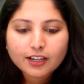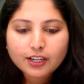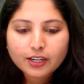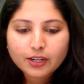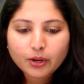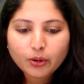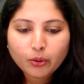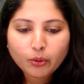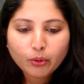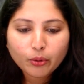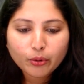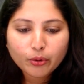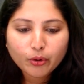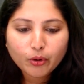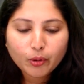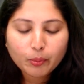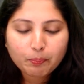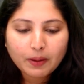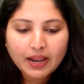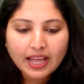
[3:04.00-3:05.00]

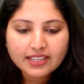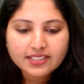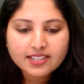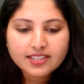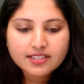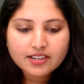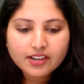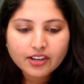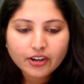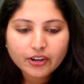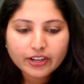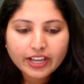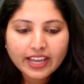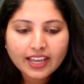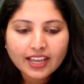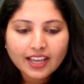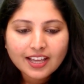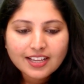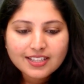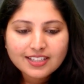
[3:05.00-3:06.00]
chloroplast.
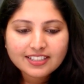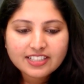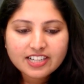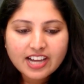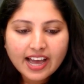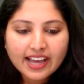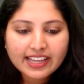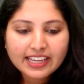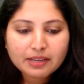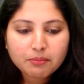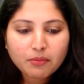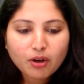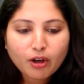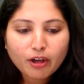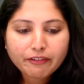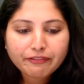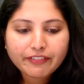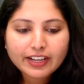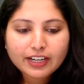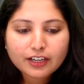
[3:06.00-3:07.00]
Okay,
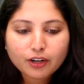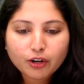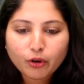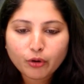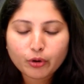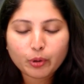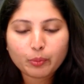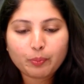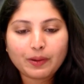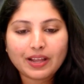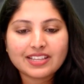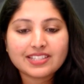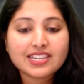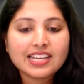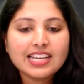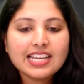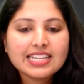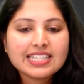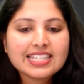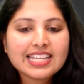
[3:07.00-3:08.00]
dimorphic chloroplast.
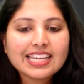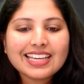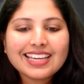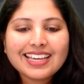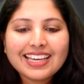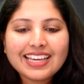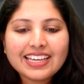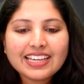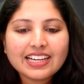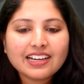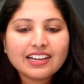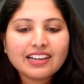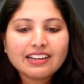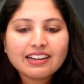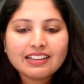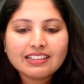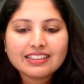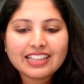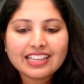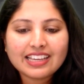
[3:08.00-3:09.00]
See here
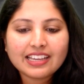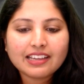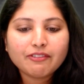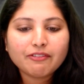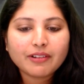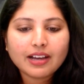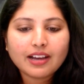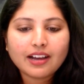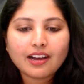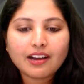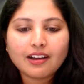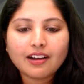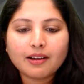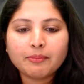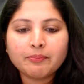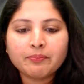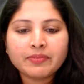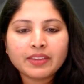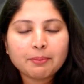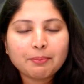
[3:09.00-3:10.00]
the
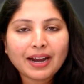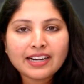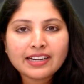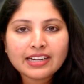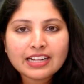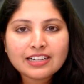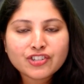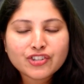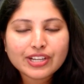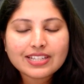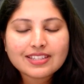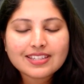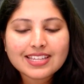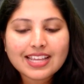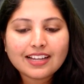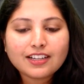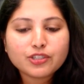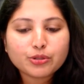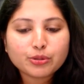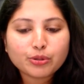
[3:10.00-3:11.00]
bundle sheath
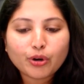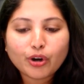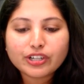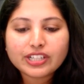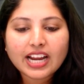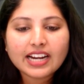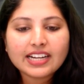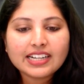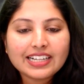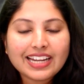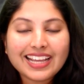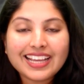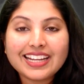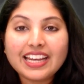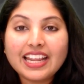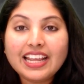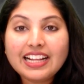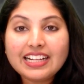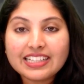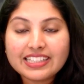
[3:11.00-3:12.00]
cell do not
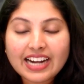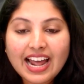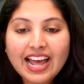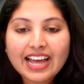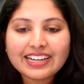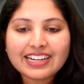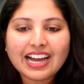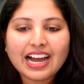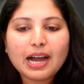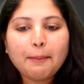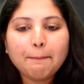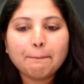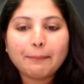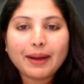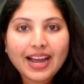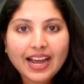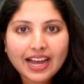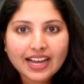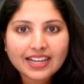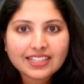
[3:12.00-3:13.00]
containing grana,
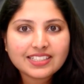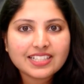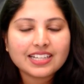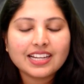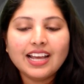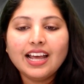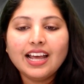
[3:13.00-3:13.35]
but